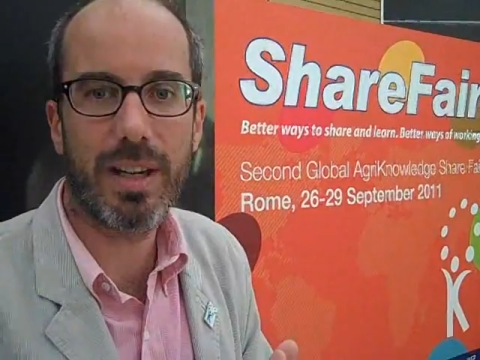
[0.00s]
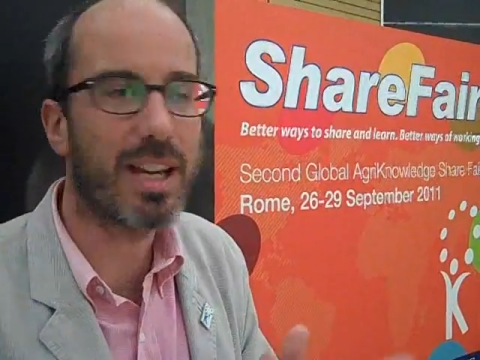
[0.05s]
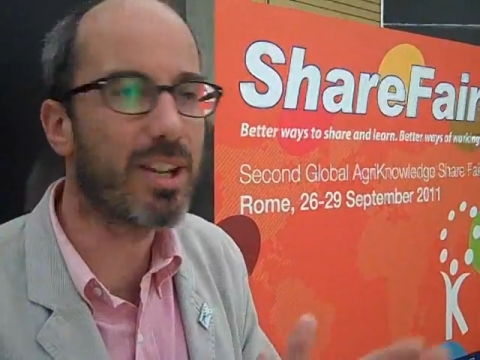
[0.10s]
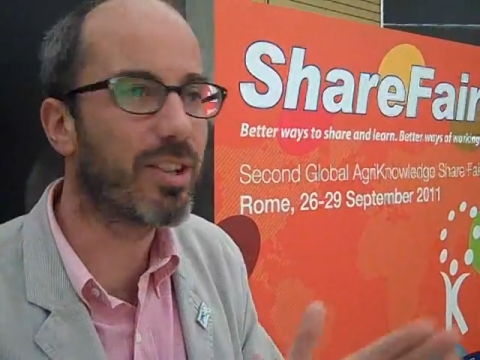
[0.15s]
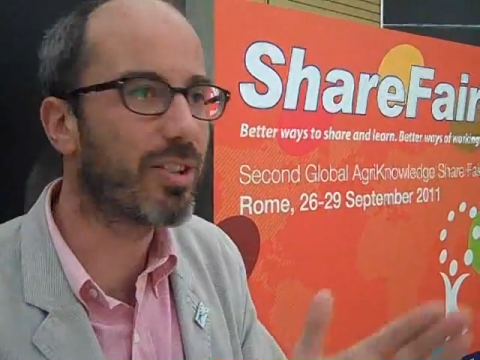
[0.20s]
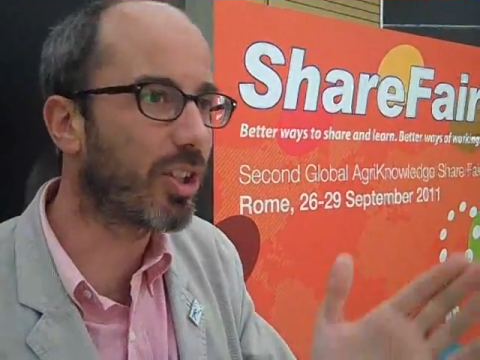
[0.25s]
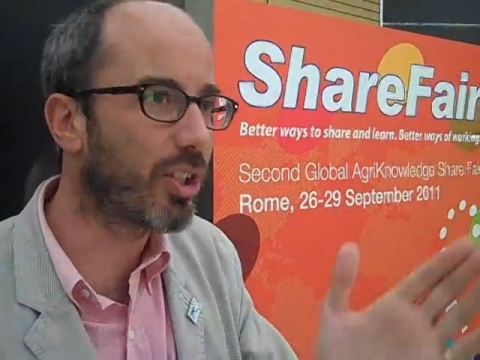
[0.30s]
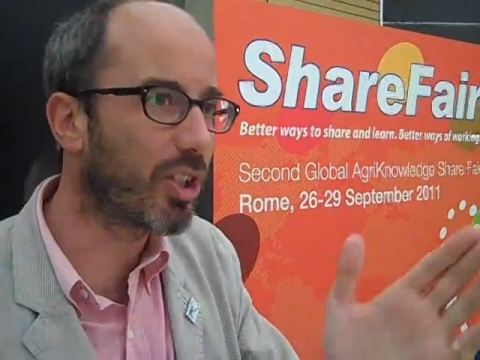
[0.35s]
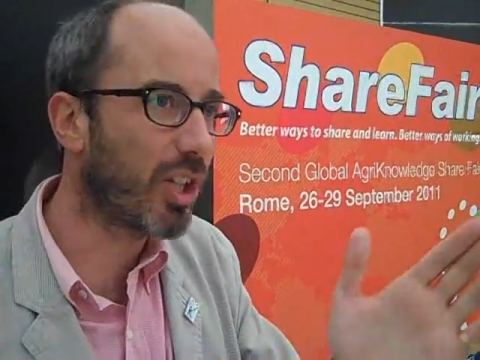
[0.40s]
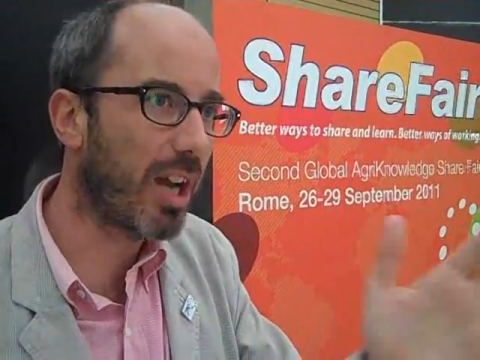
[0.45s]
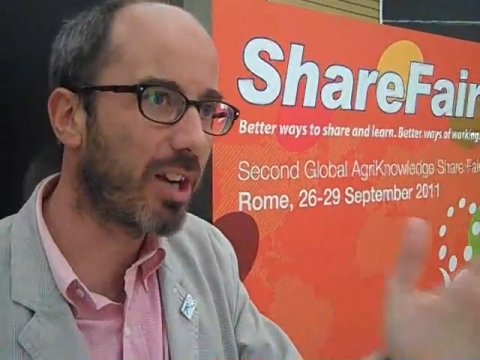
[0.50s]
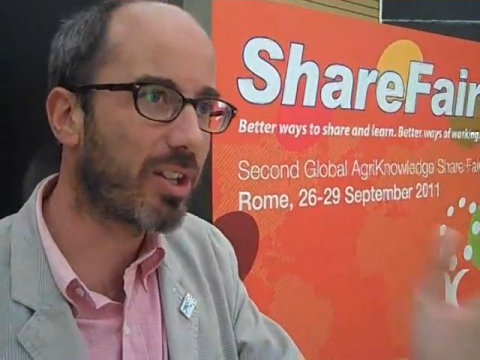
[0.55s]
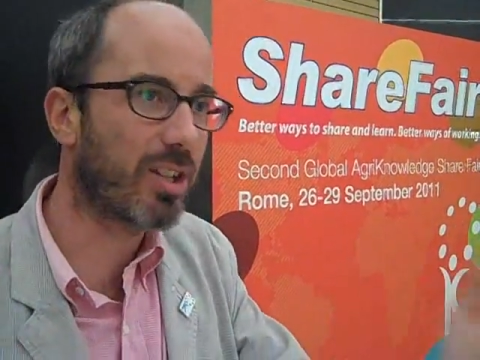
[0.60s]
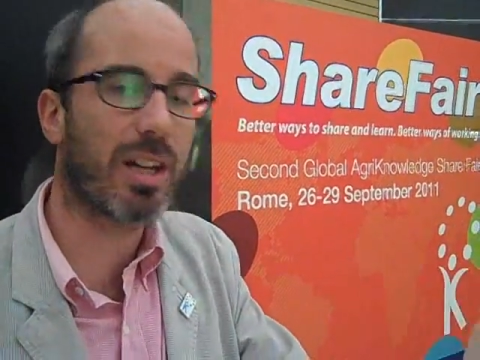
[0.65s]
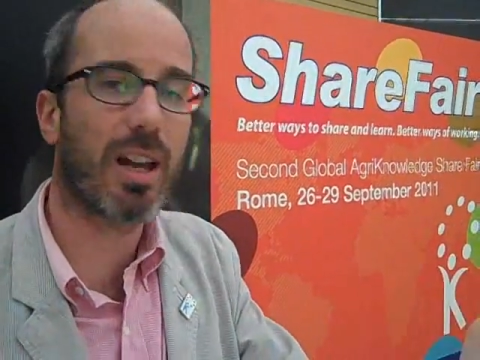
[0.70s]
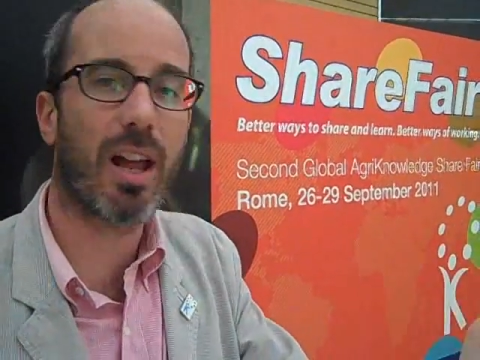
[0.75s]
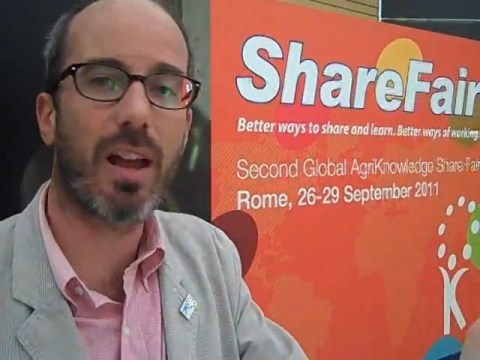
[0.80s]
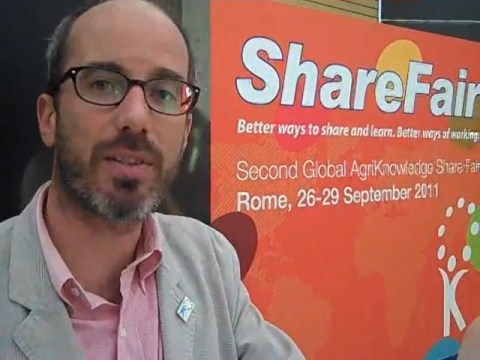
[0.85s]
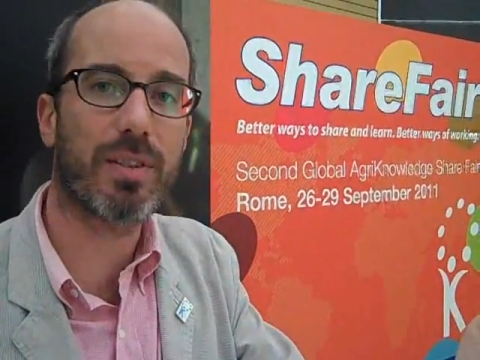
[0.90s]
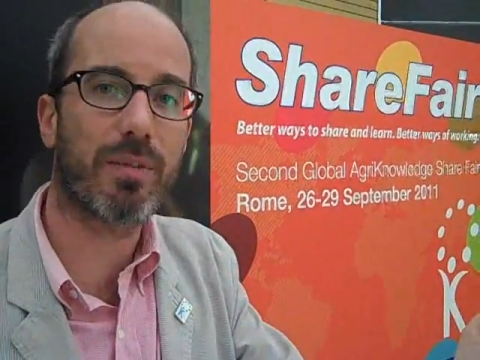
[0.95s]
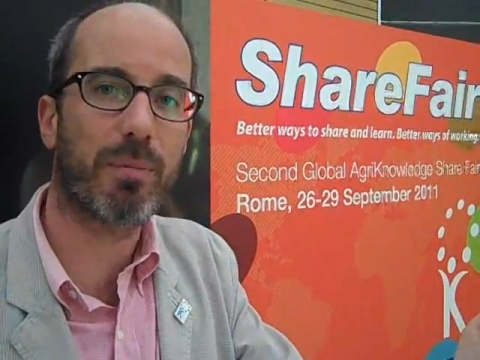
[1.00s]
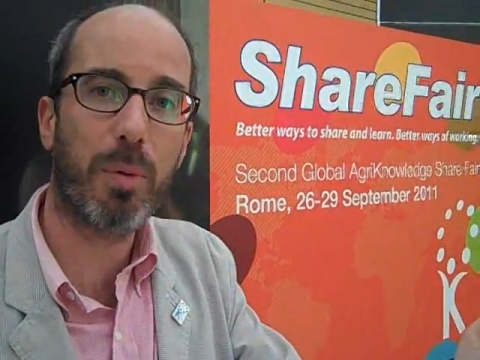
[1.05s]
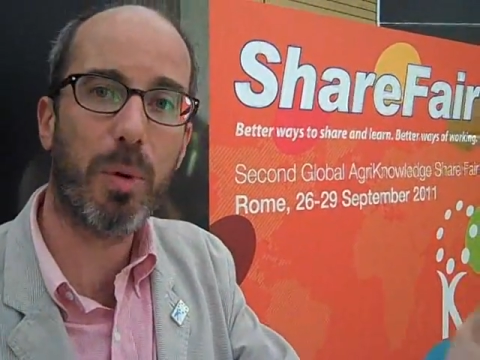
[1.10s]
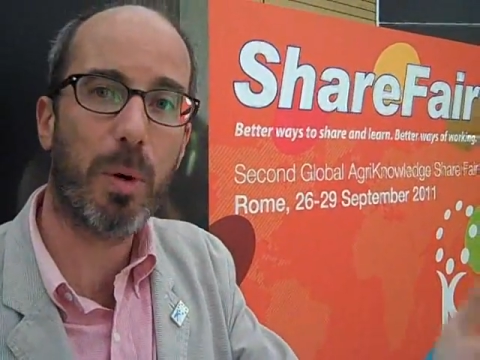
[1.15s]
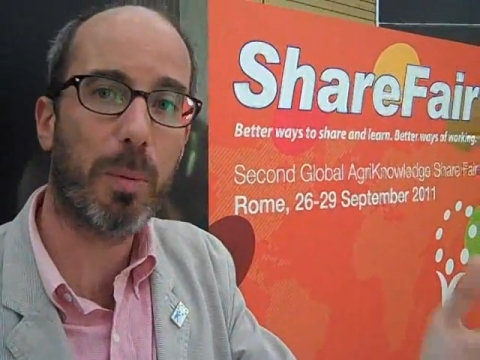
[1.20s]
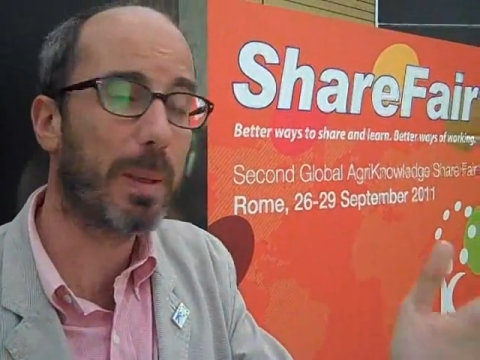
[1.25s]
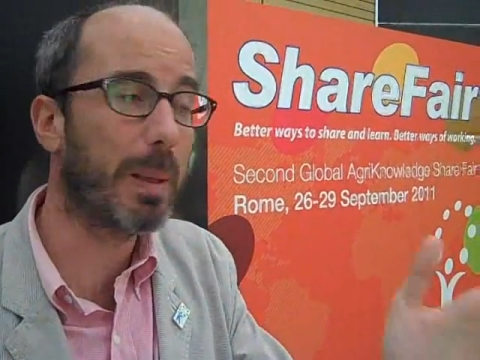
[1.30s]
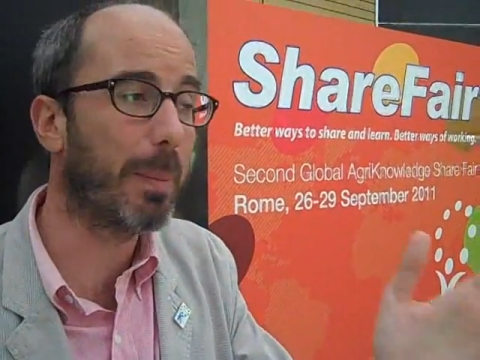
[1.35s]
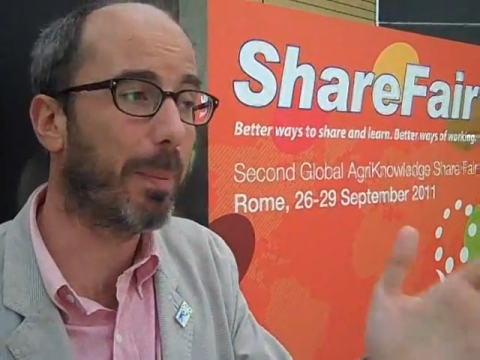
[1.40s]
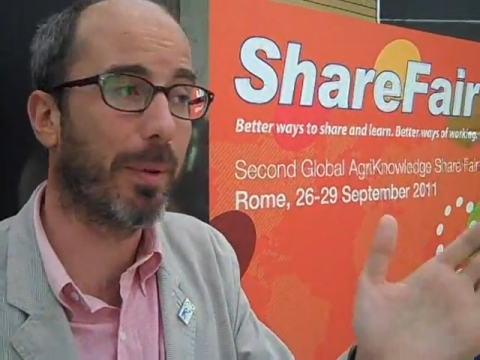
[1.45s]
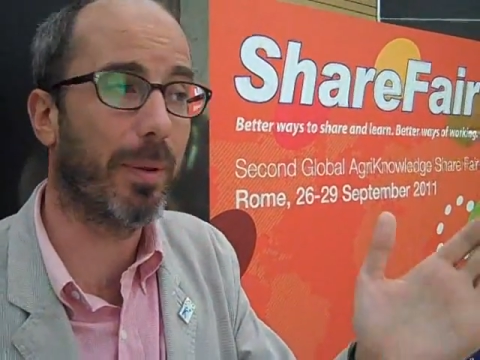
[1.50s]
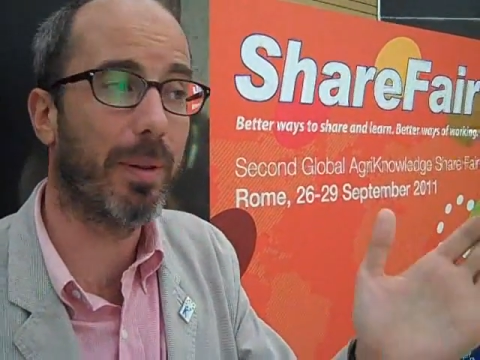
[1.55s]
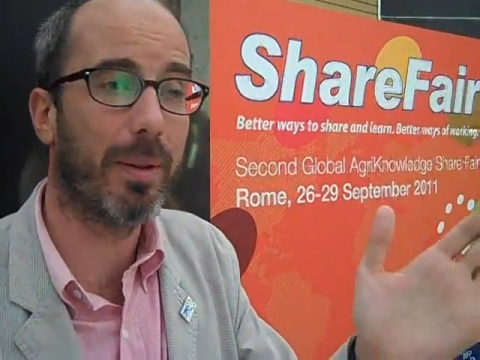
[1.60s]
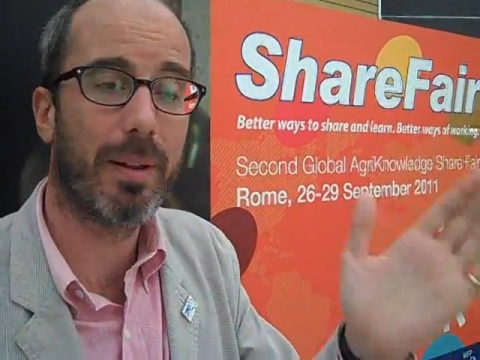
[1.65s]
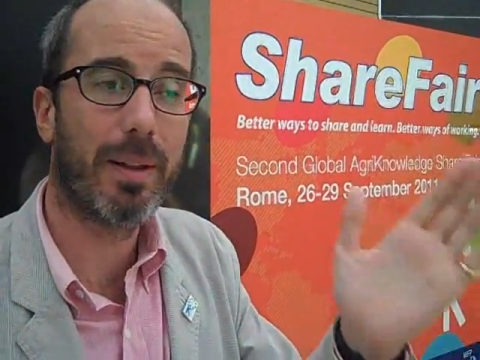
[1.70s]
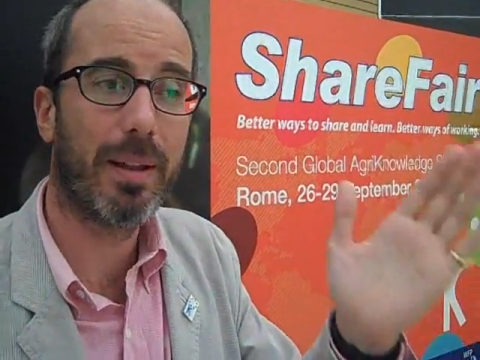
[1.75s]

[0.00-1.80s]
is to change the lives of poor people.